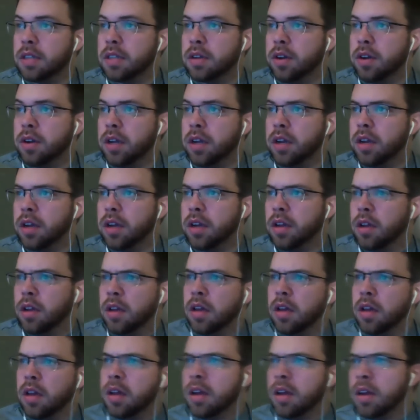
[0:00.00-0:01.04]
great
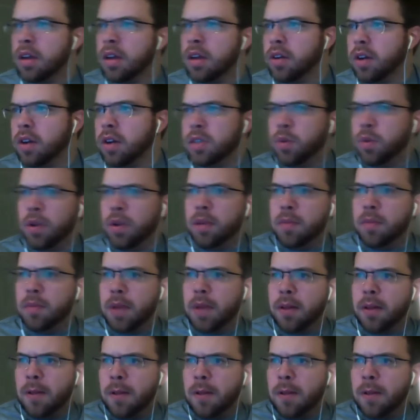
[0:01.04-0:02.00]
tweet, Matt.